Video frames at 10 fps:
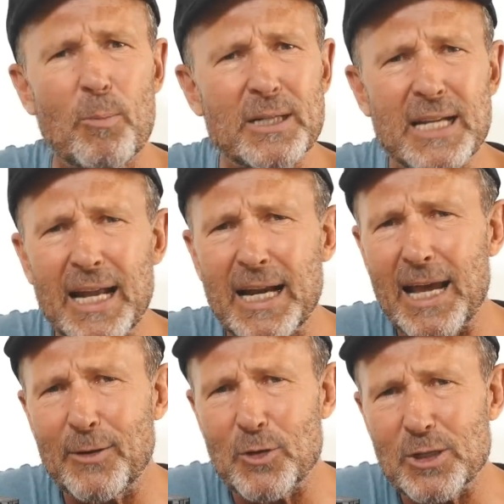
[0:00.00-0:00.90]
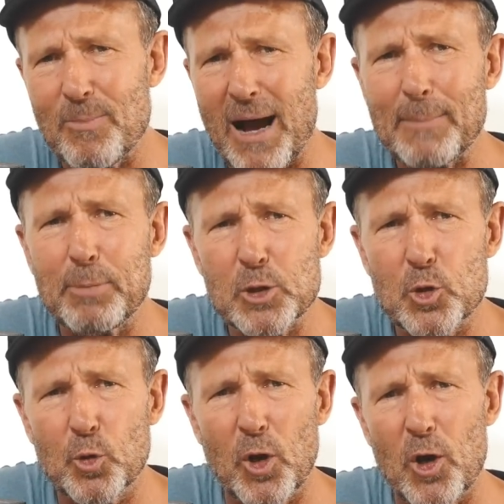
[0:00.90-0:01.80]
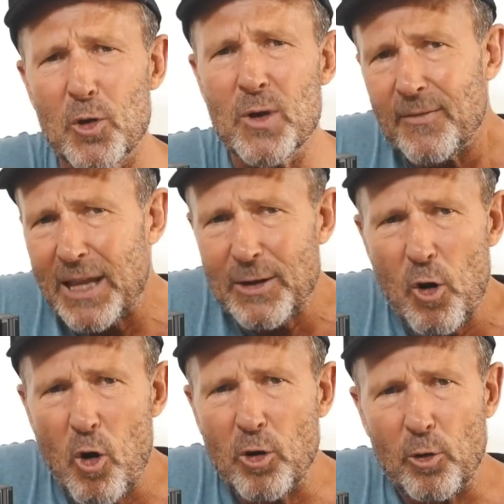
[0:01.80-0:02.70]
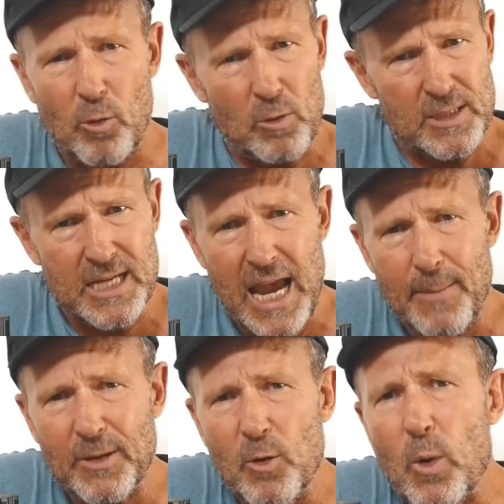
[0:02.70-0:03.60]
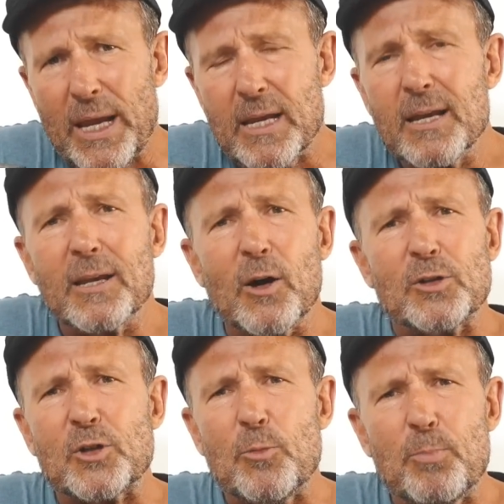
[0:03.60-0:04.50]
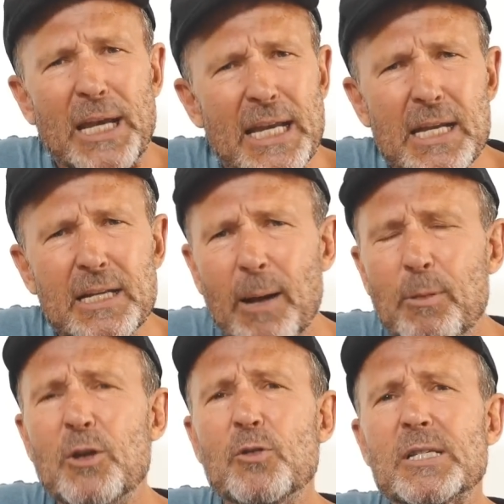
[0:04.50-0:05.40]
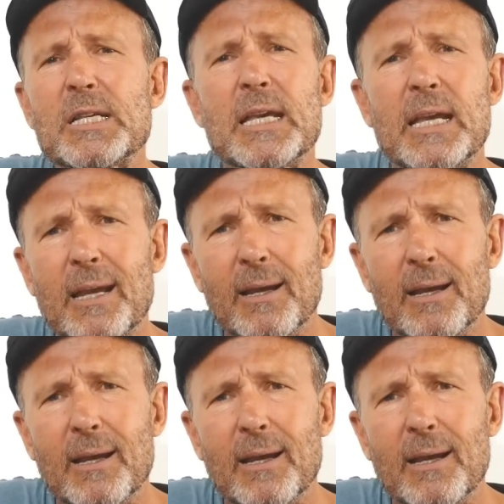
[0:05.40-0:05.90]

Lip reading: and Dan Andrews, Mike Pizzullo, the inaugural Scam of the Week goes to PwC,